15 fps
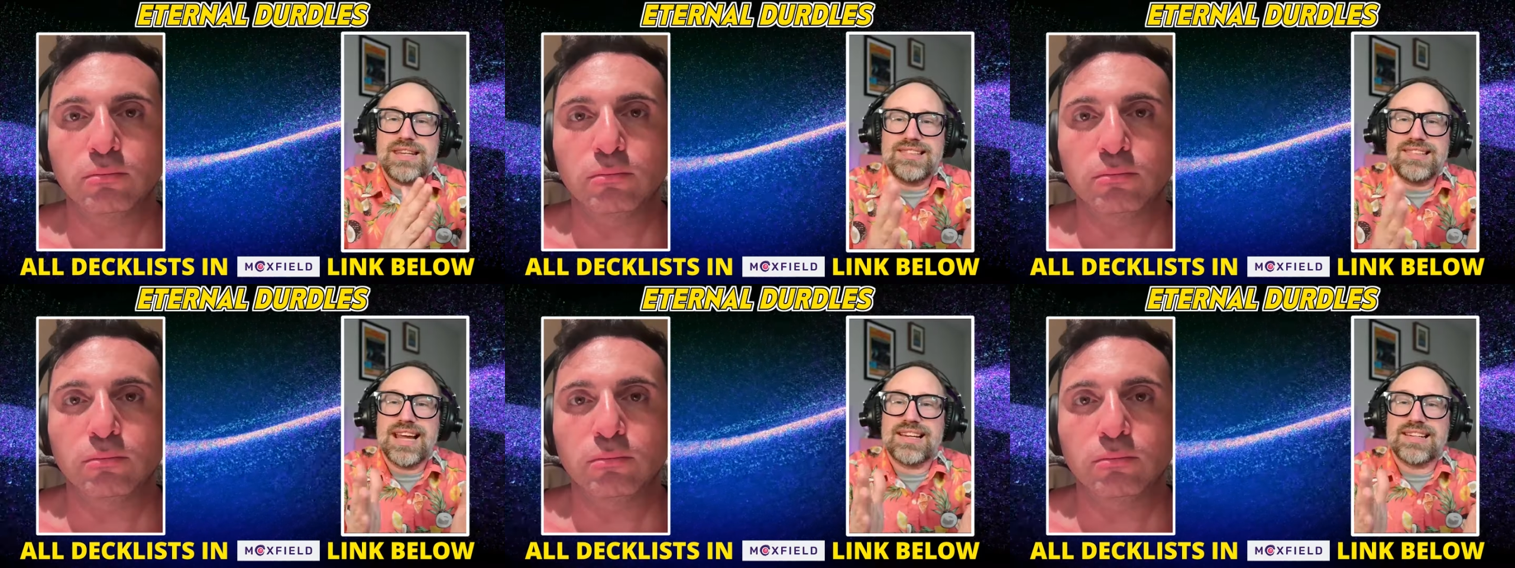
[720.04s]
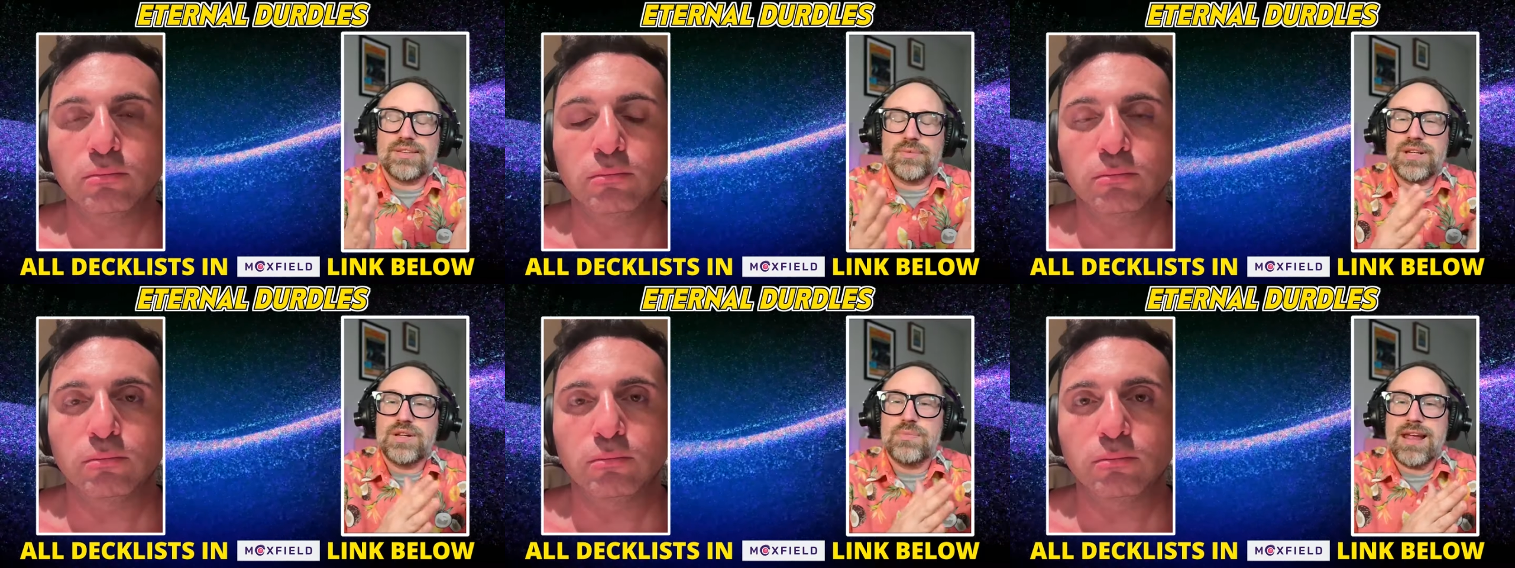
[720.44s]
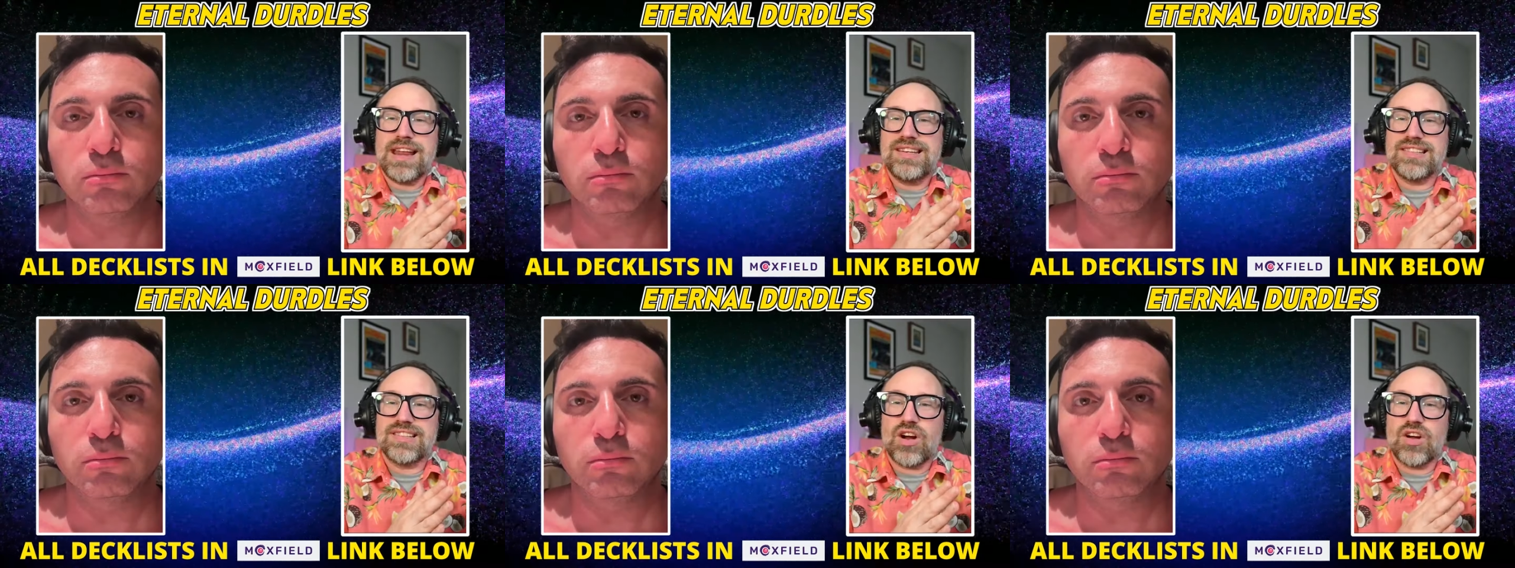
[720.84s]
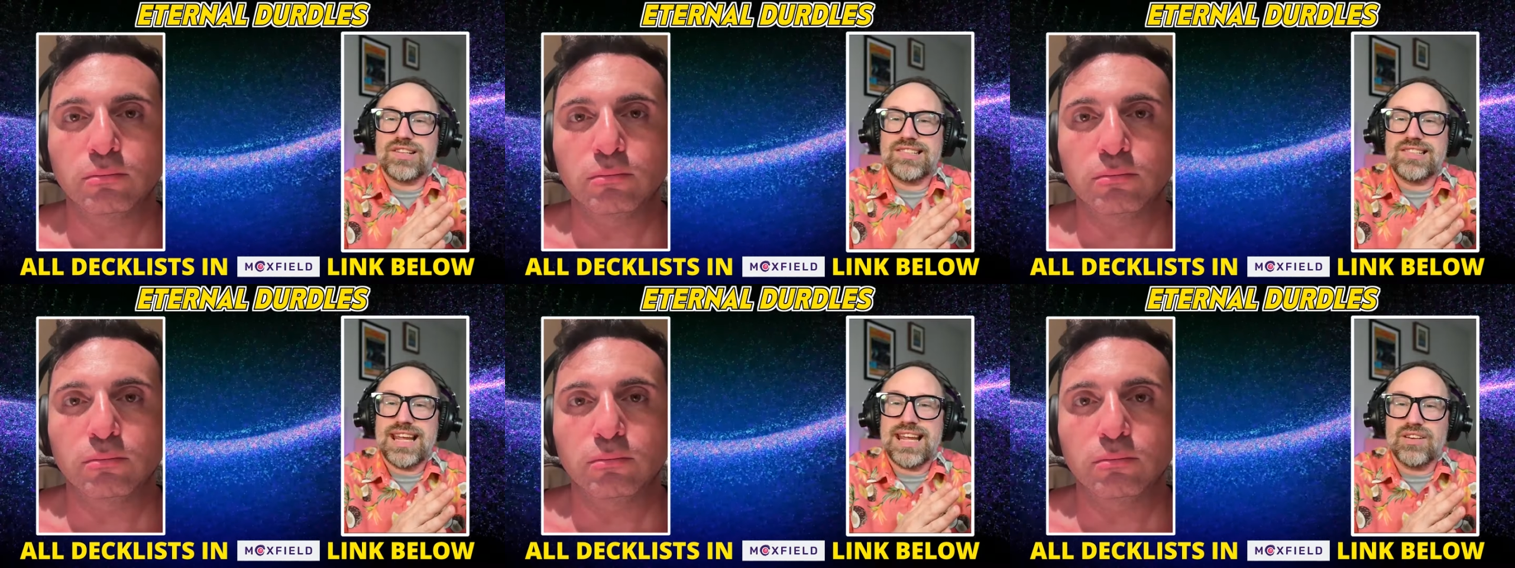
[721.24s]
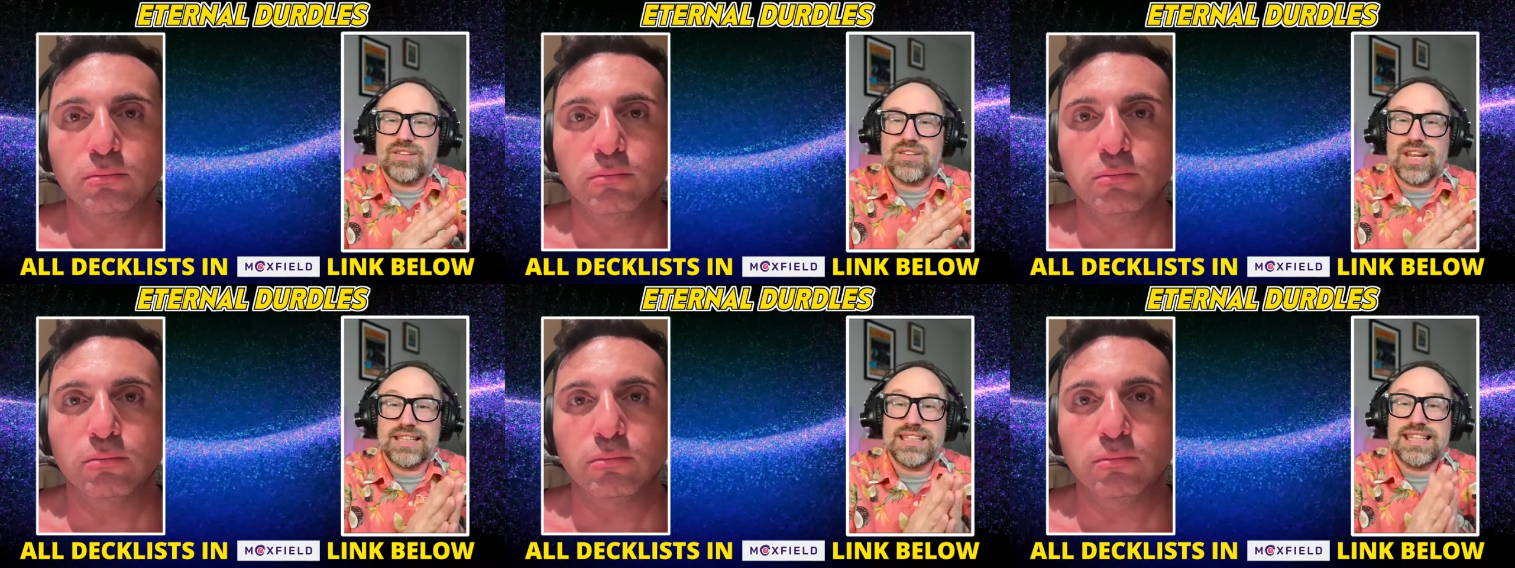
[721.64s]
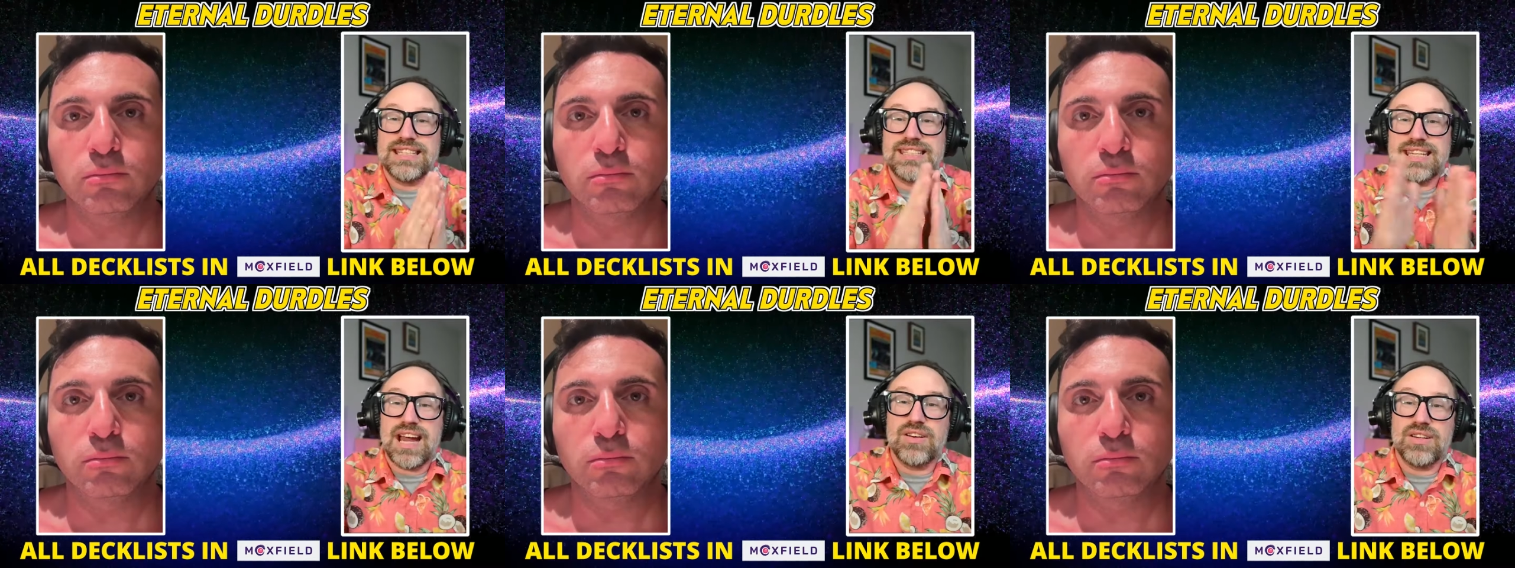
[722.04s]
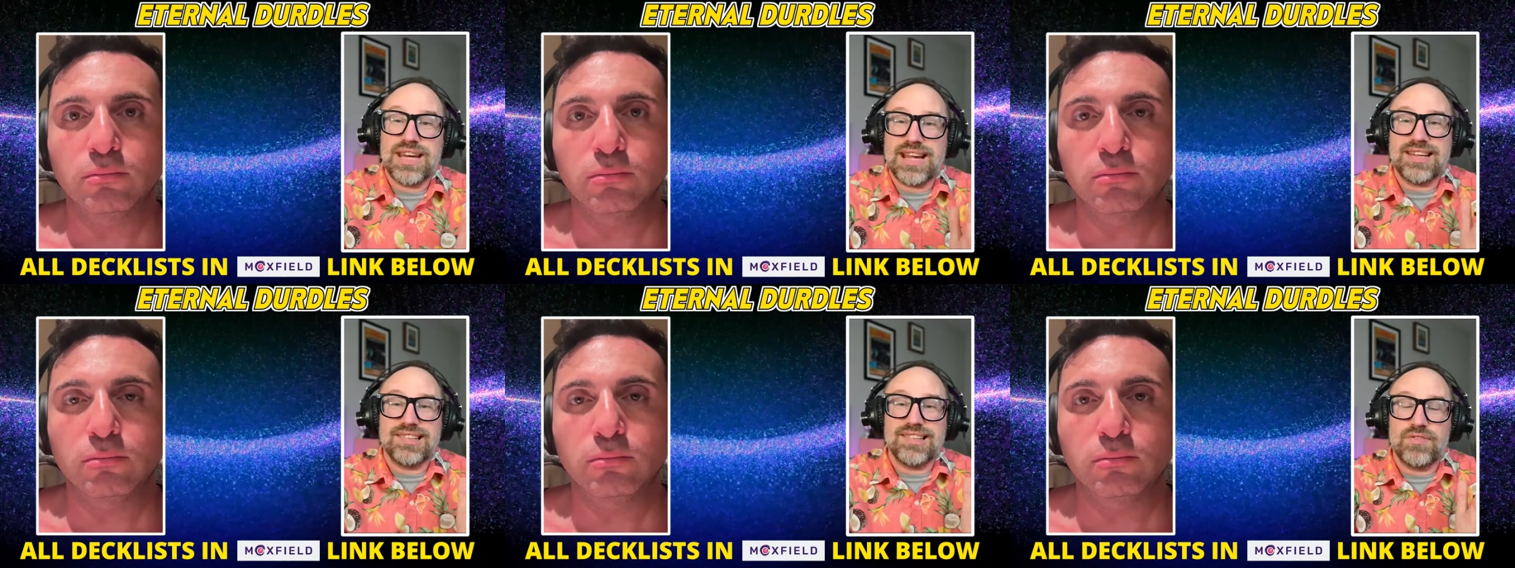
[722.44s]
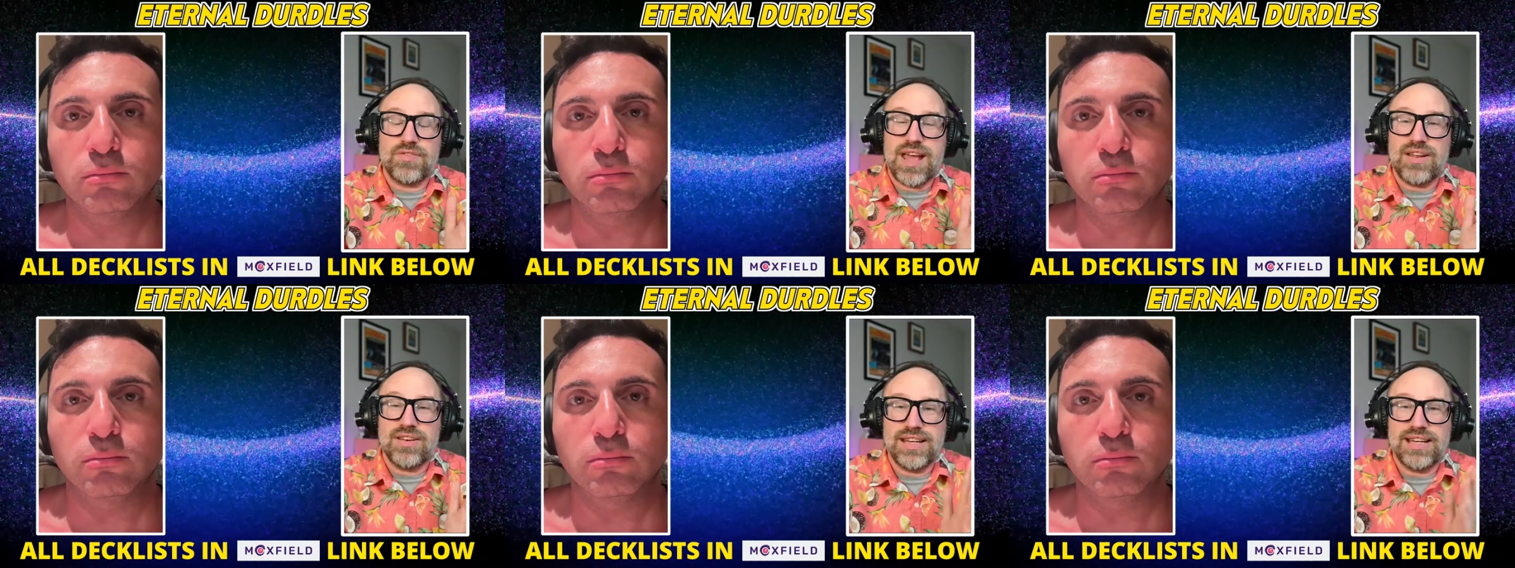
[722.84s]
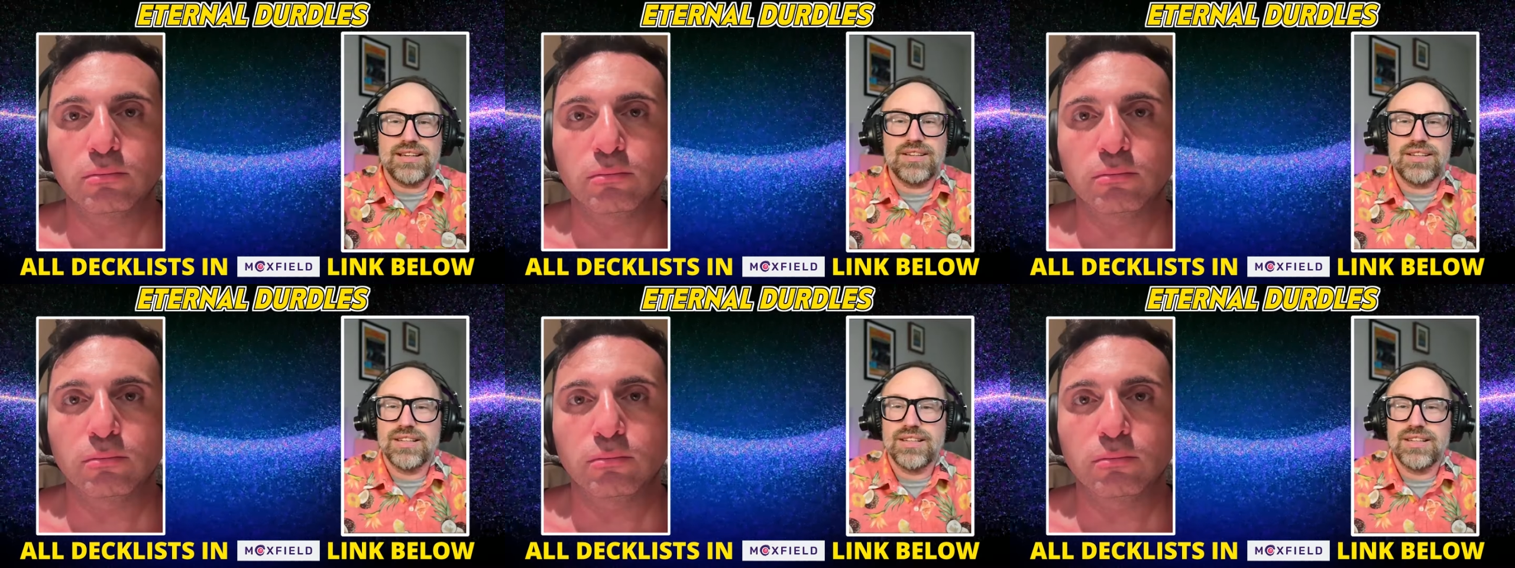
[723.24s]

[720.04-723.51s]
Speaker 1: these deck when you ban these cards in standard. Like the entire deck is invalidated.